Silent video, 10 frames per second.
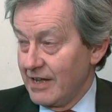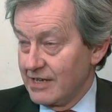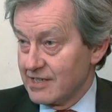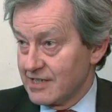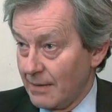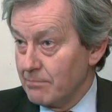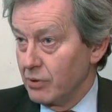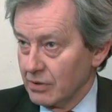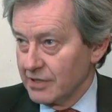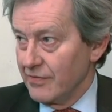has
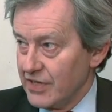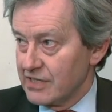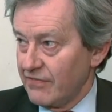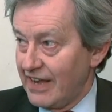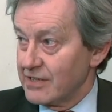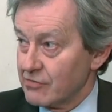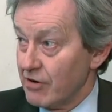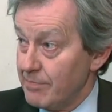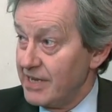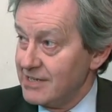stumbled at this fence
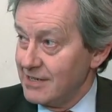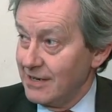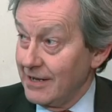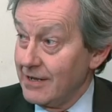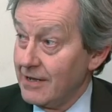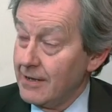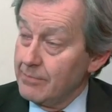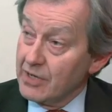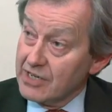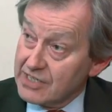repeatedly,
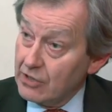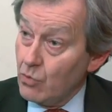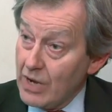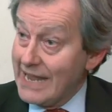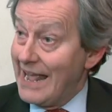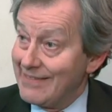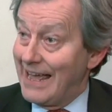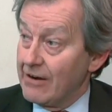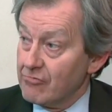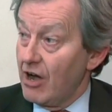but until we get
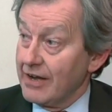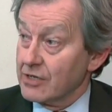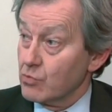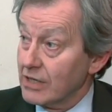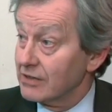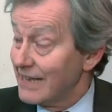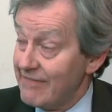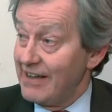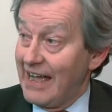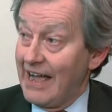that right, we'll
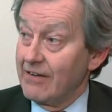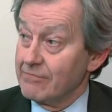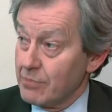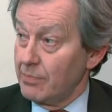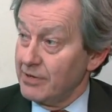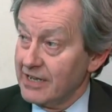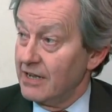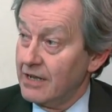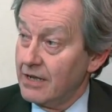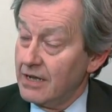never have
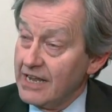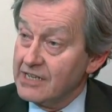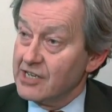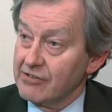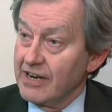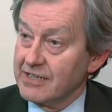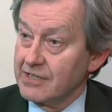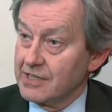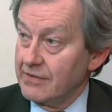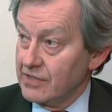properly
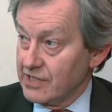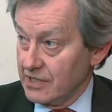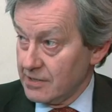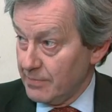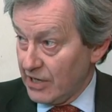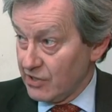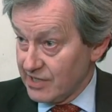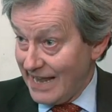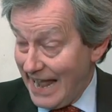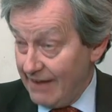integrated services, because
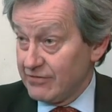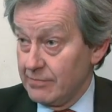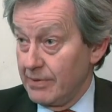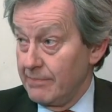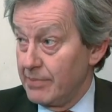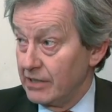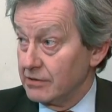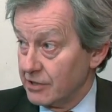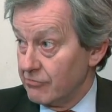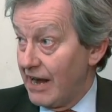they have to be
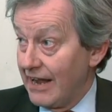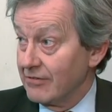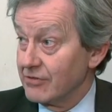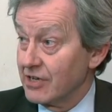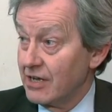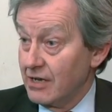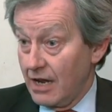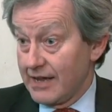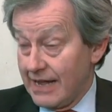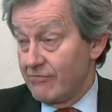built around,
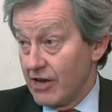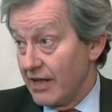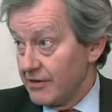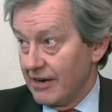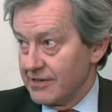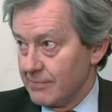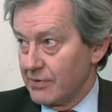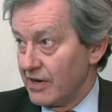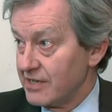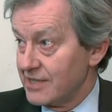like every other
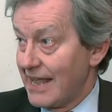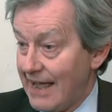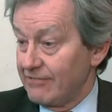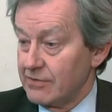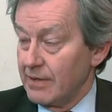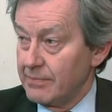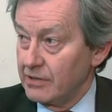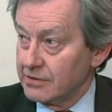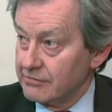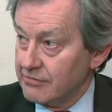enterprise, they have to be built